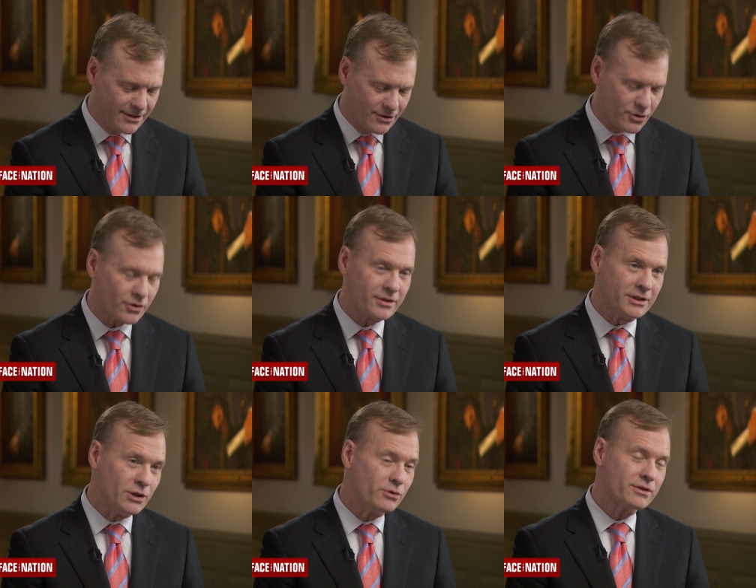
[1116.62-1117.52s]
Should the
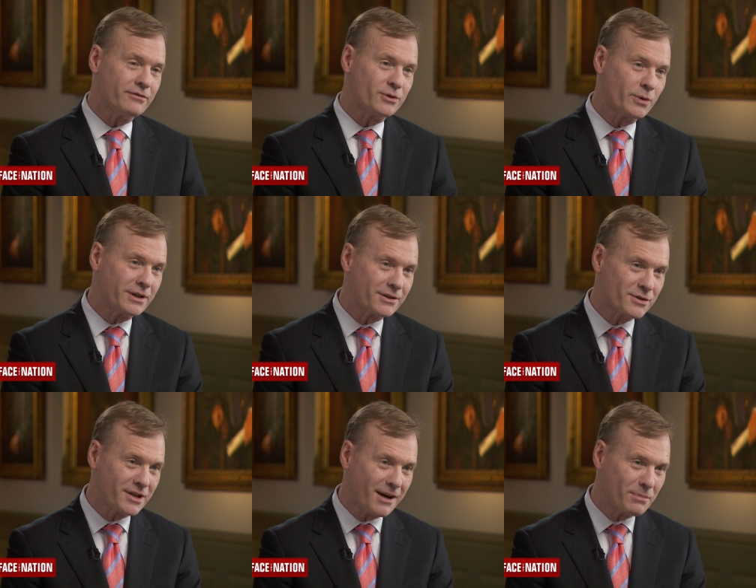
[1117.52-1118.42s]
use of Twitter
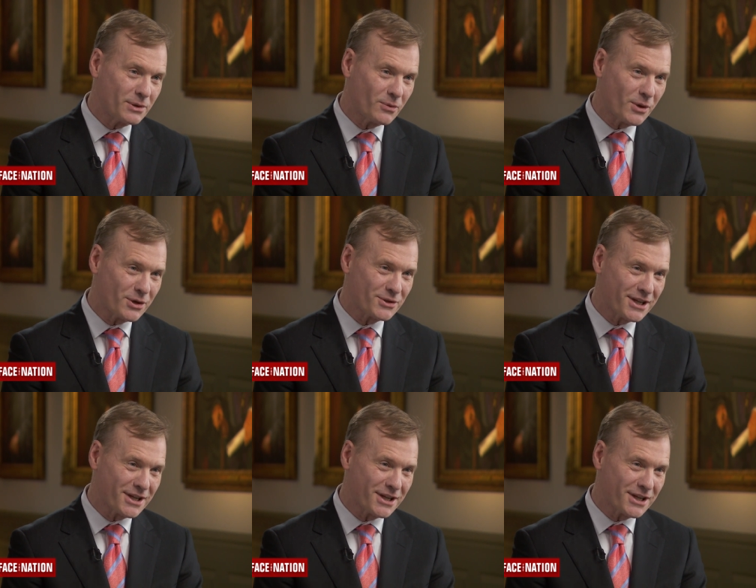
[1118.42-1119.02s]
stop at the water's